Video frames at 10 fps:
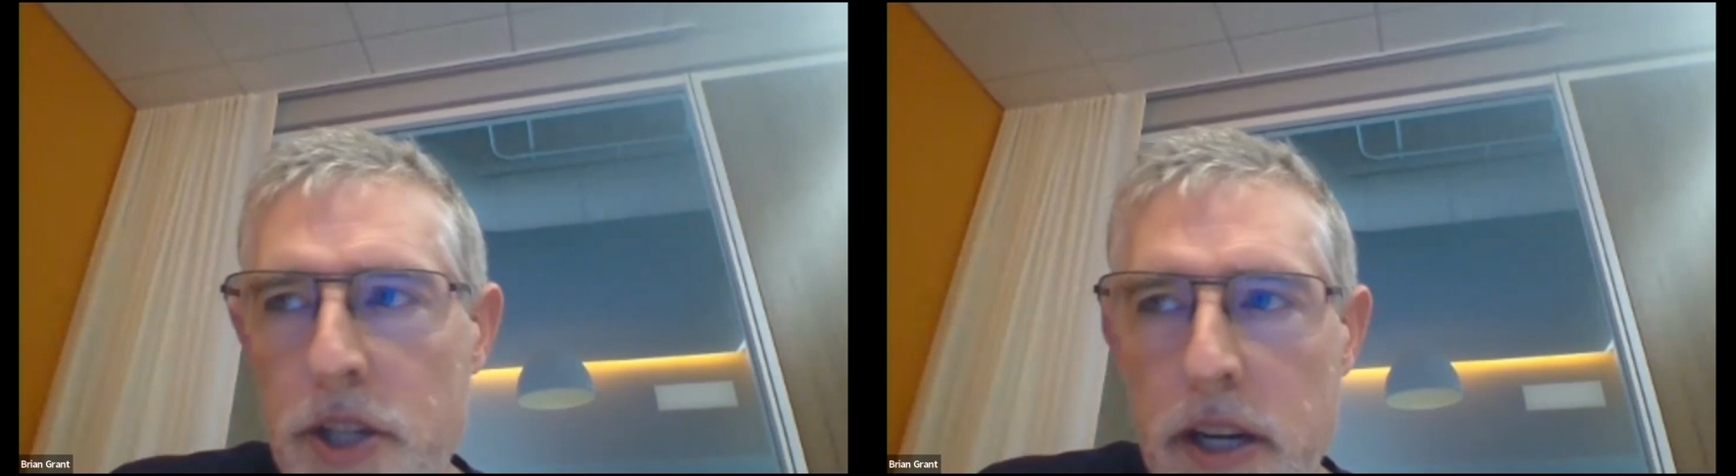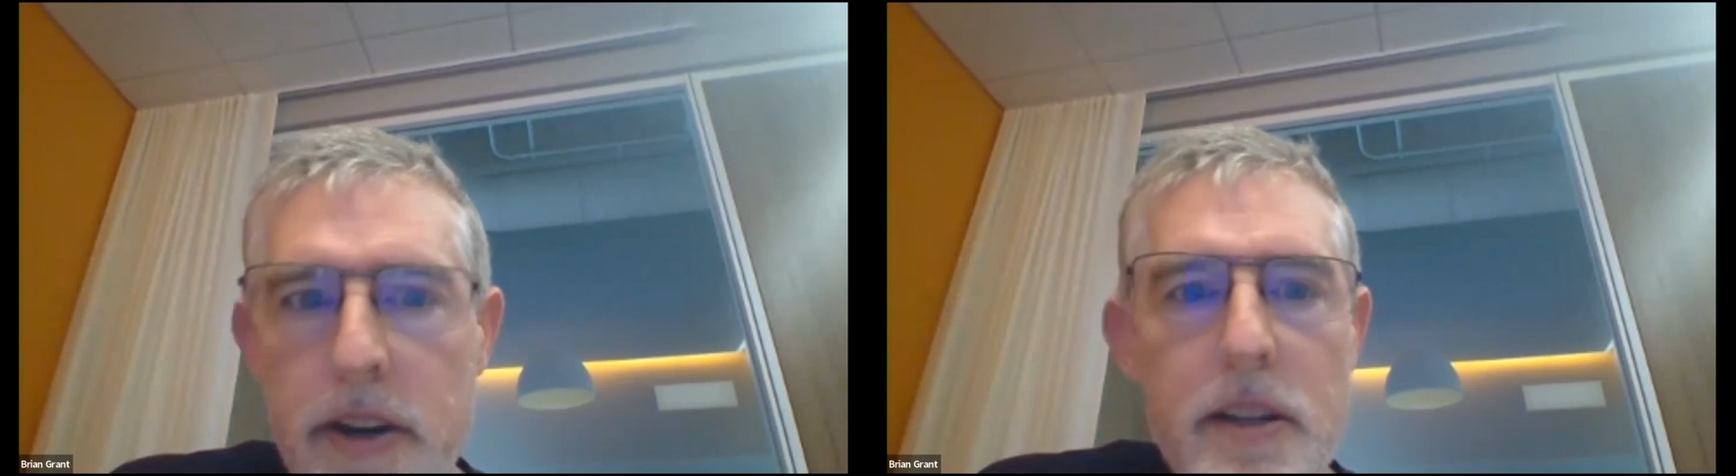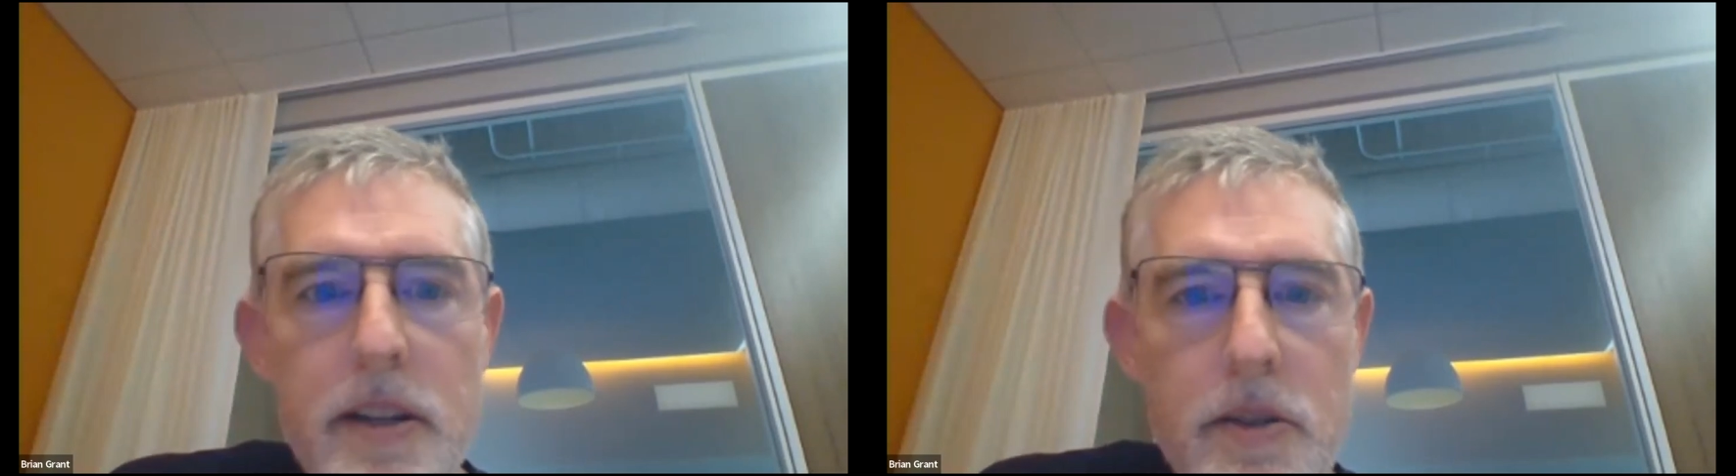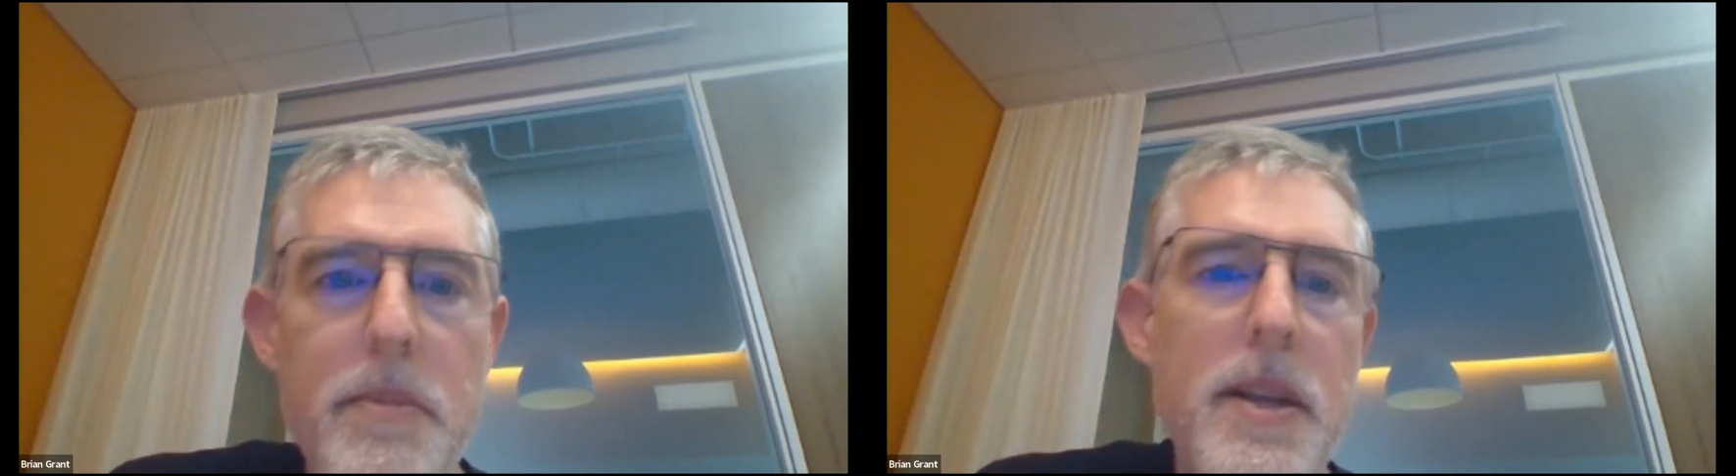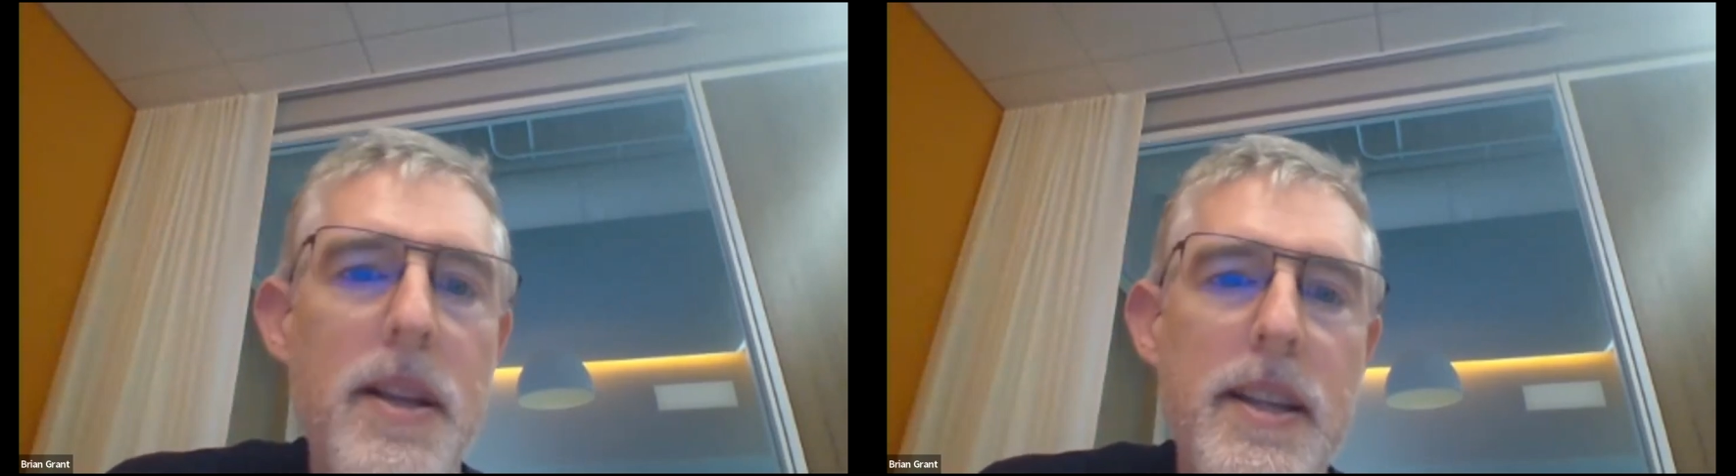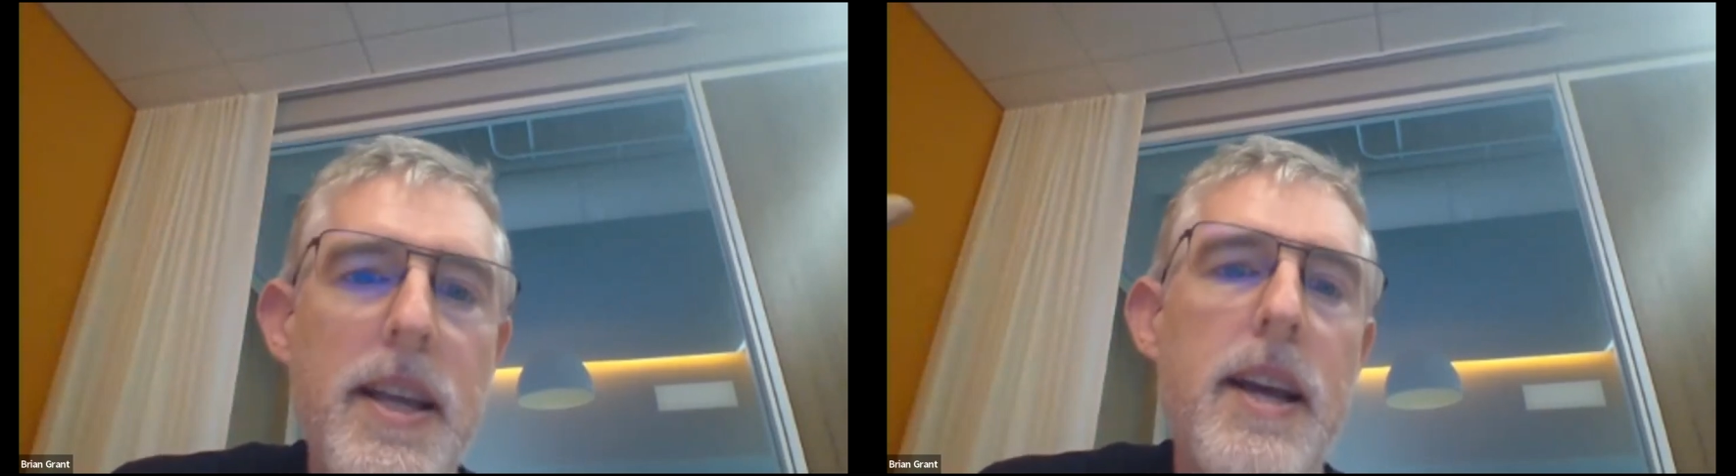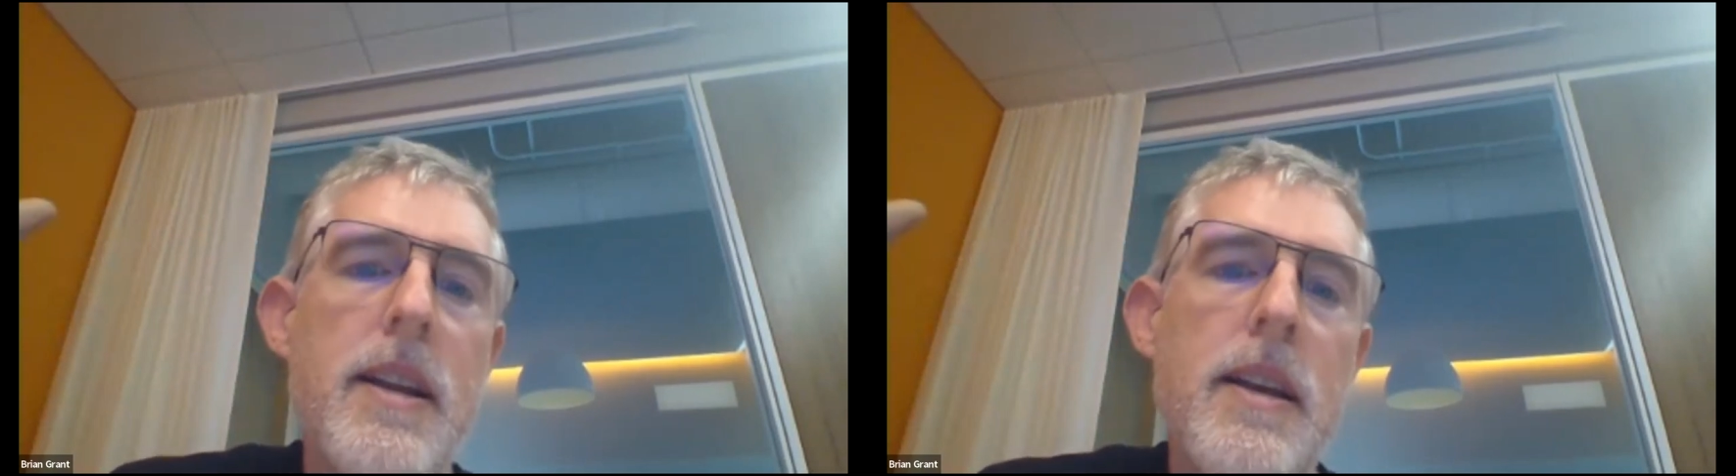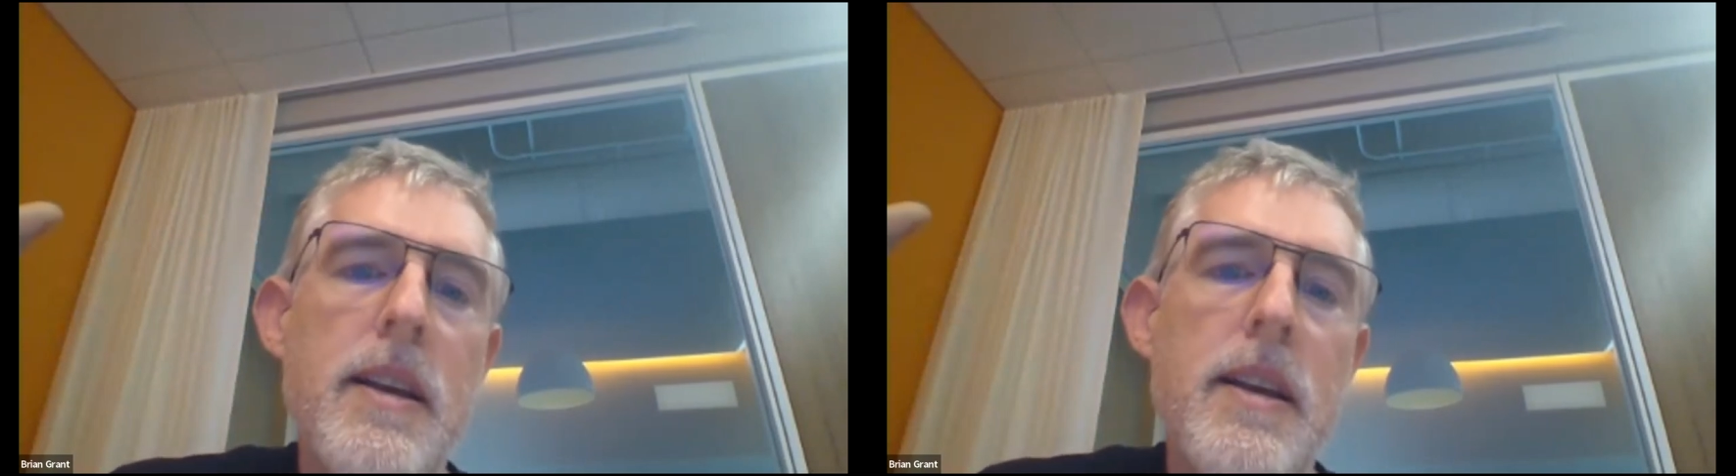generate or something like that,